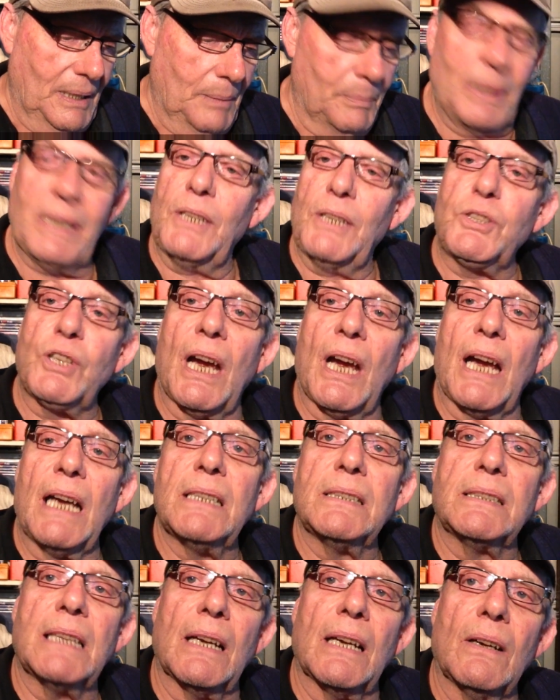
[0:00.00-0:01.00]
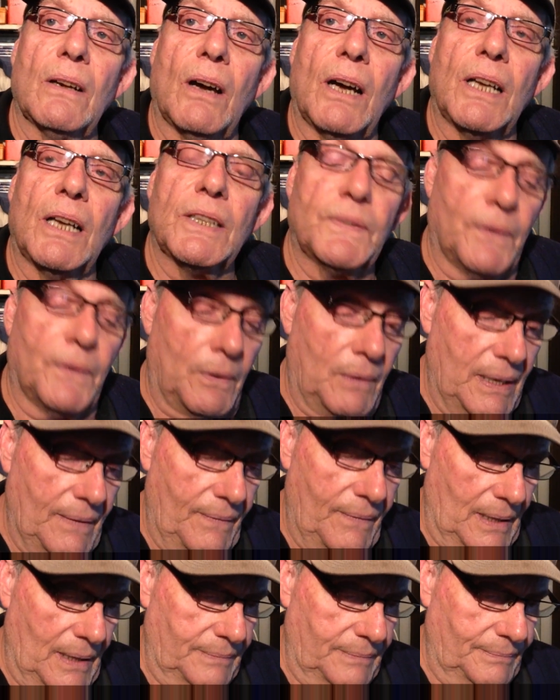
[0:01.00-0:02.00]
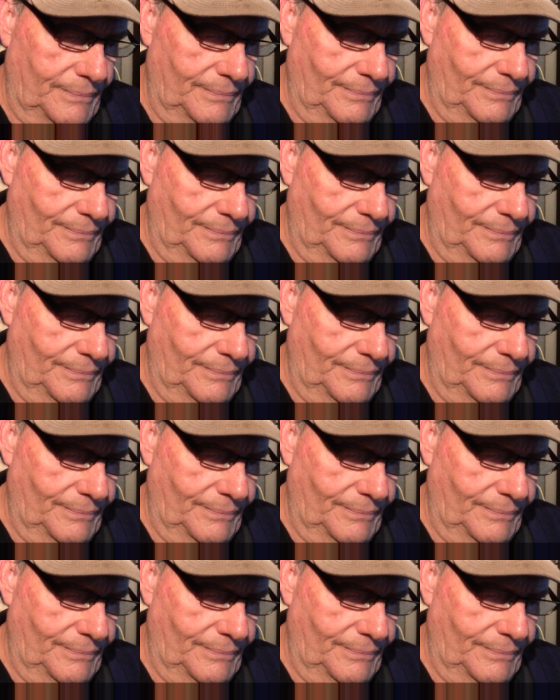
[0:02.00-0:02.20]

but it changed our lives forever.